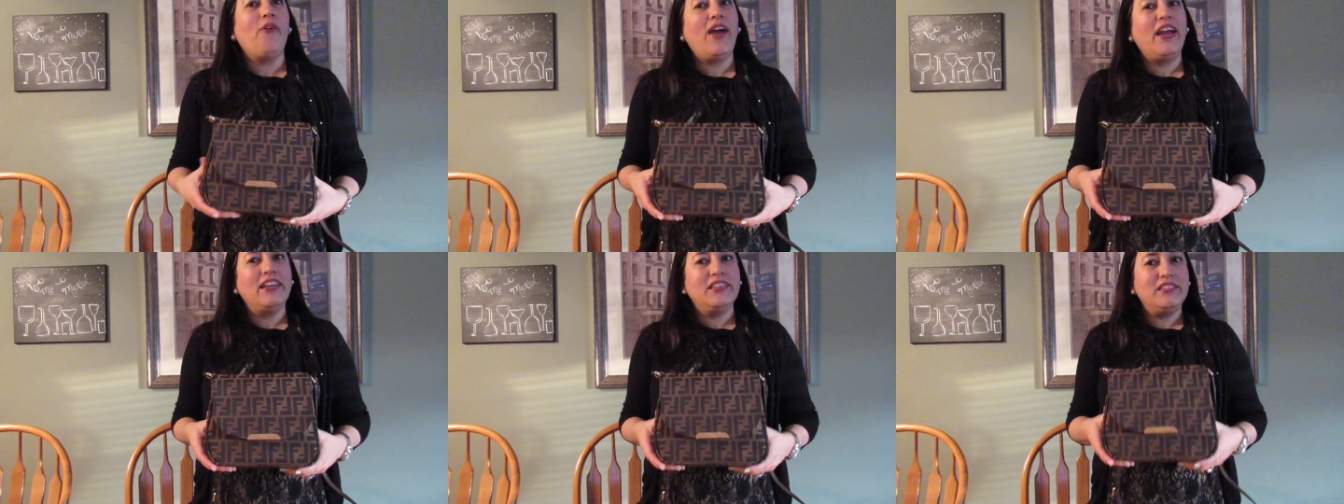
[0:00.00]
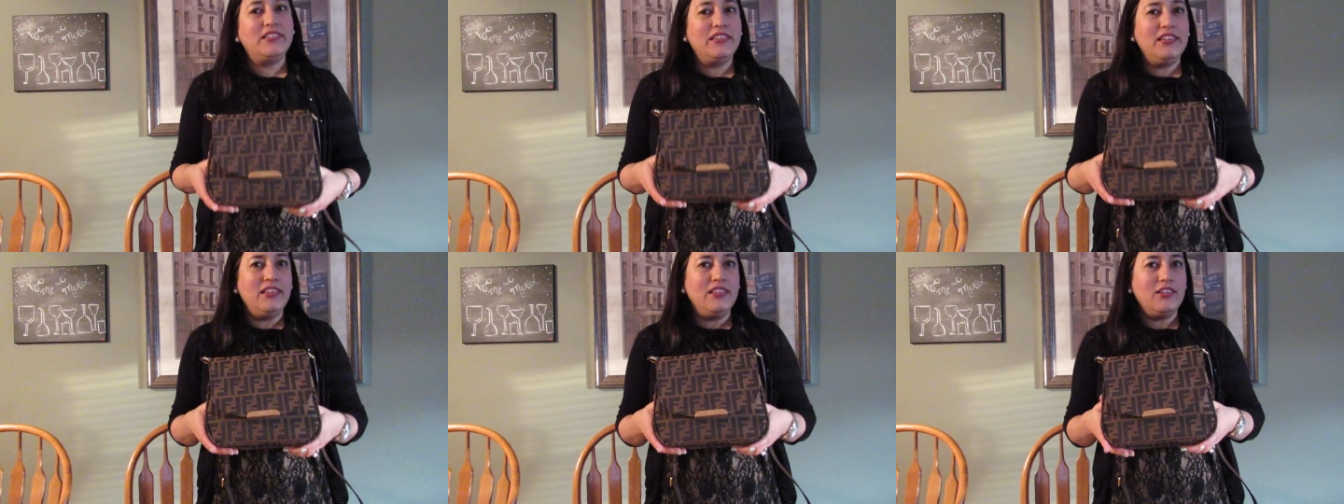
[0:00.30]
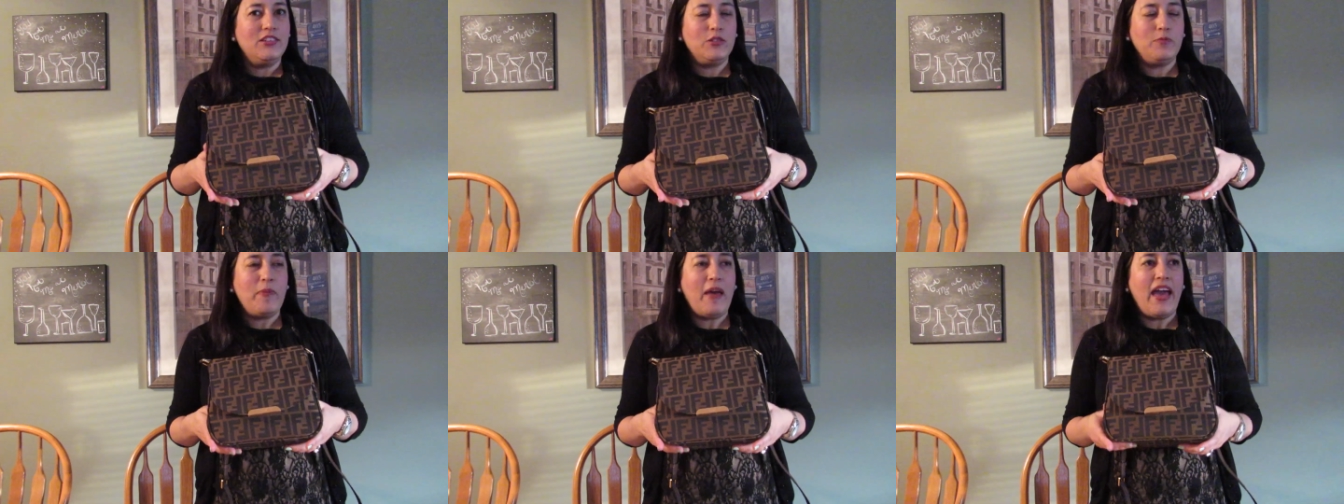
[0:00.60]
I had seen
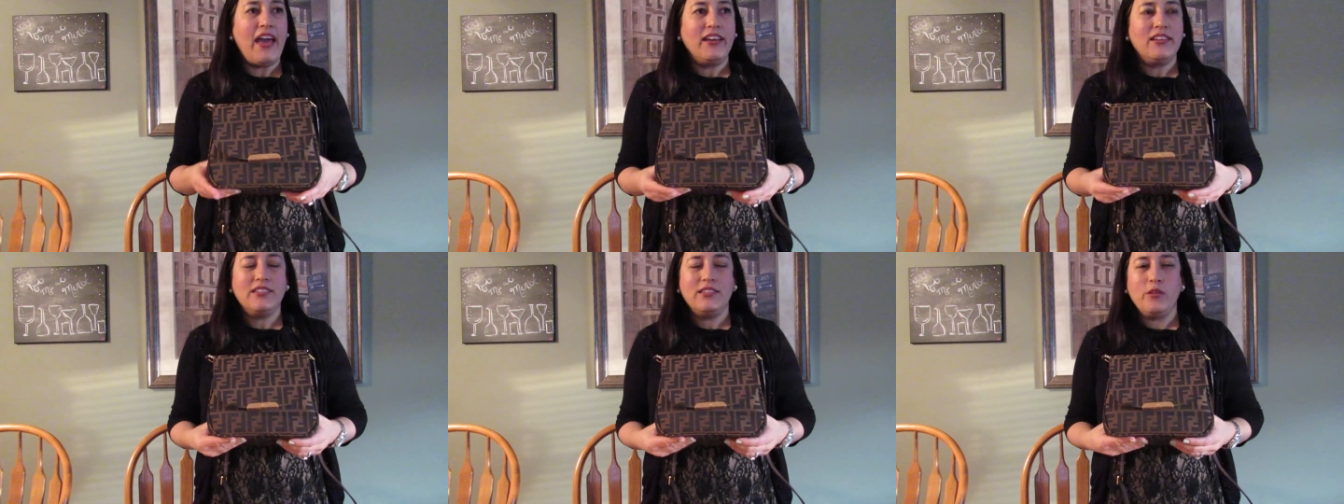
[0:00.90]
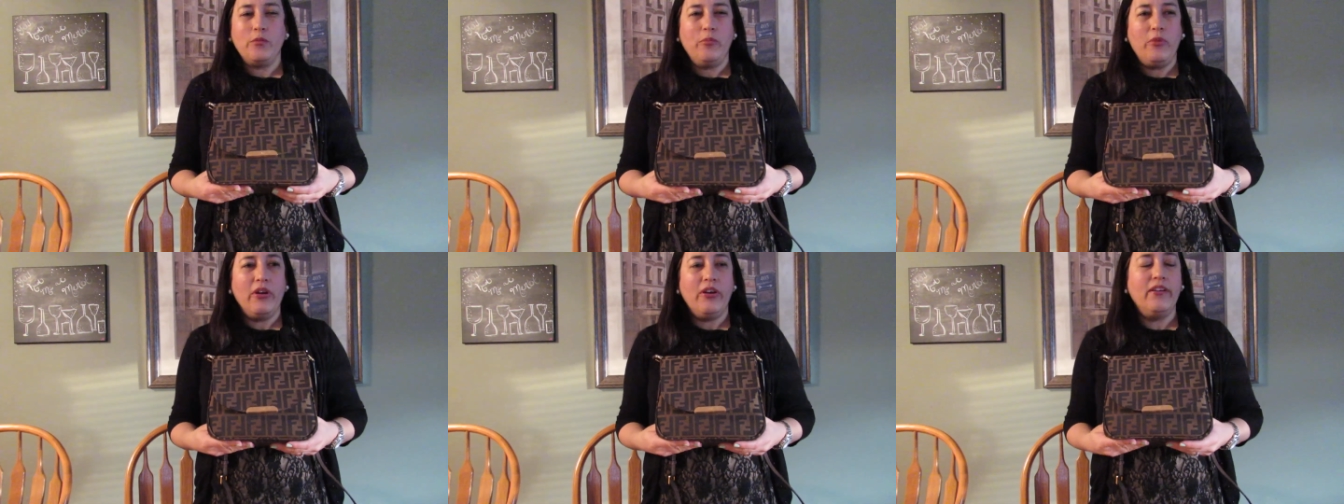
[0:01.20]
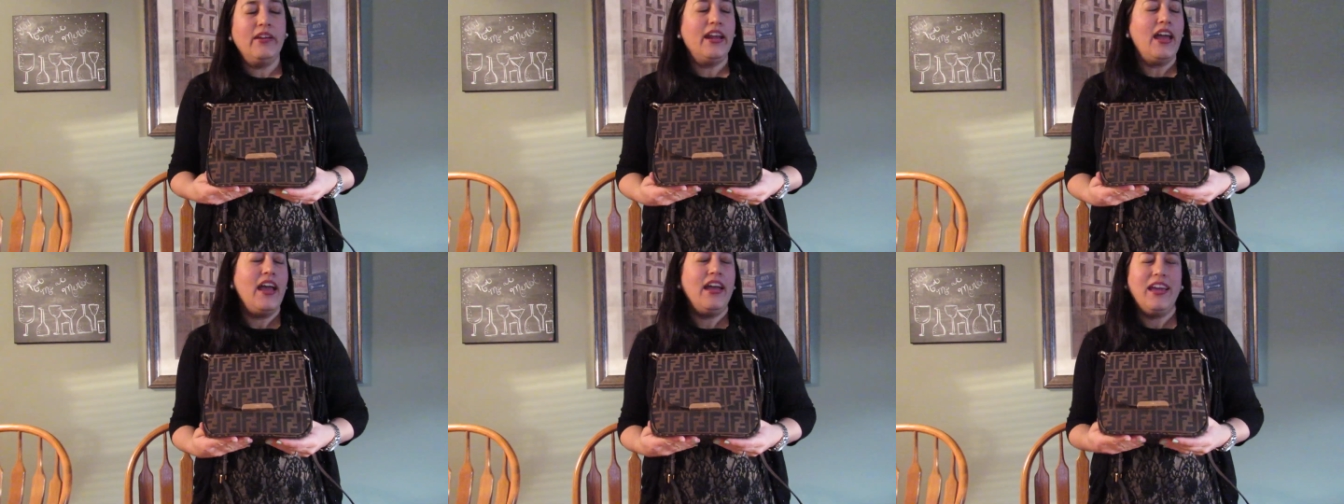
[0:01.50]
this bag somewhere
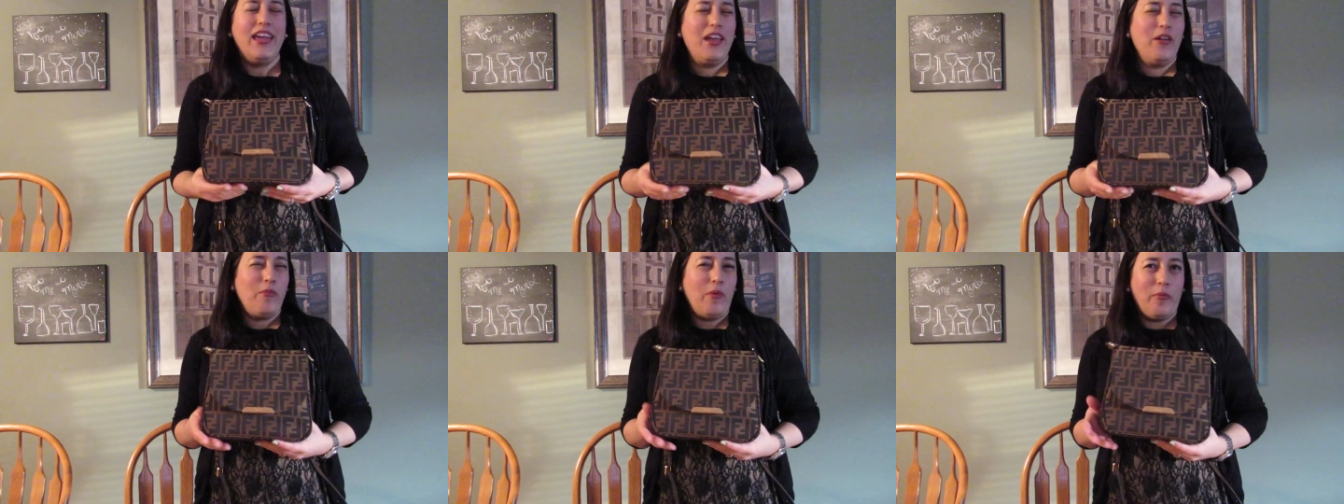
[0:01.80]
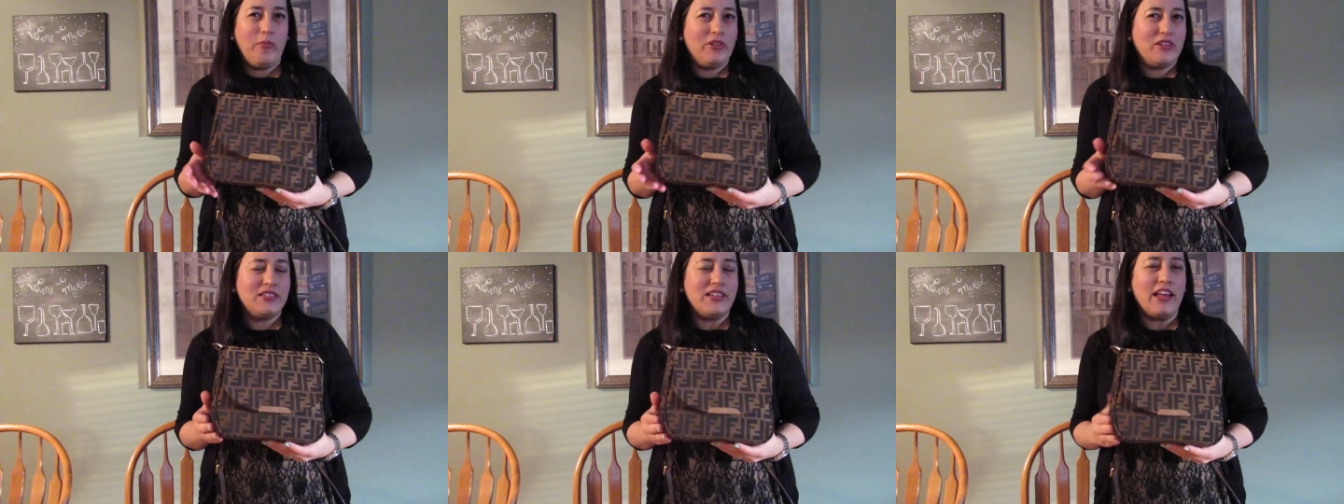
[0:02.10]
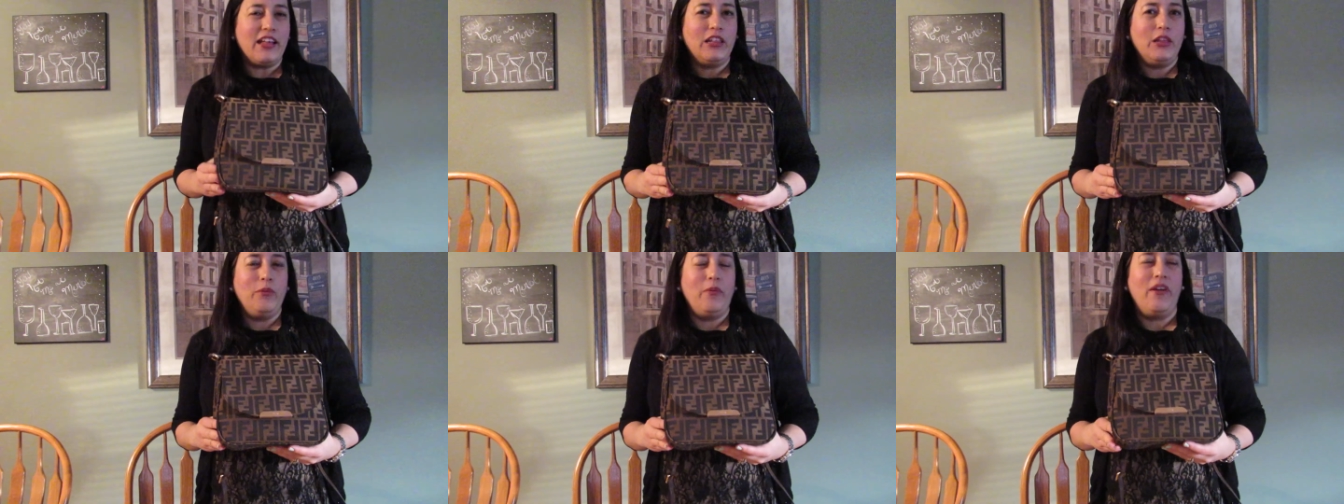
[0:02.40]
and I can't remember
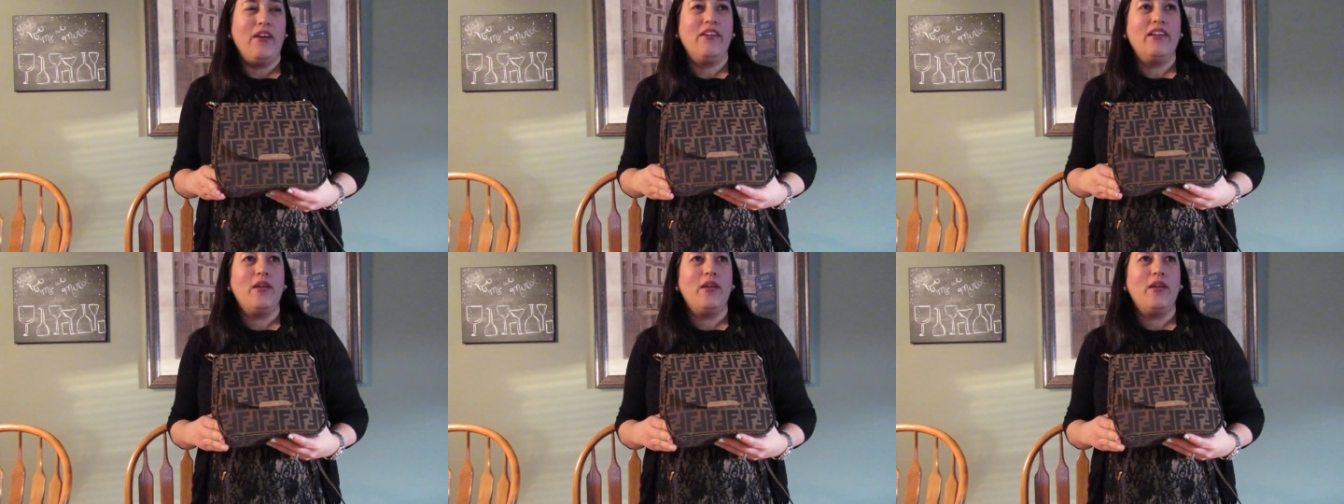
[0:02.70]
exactly where.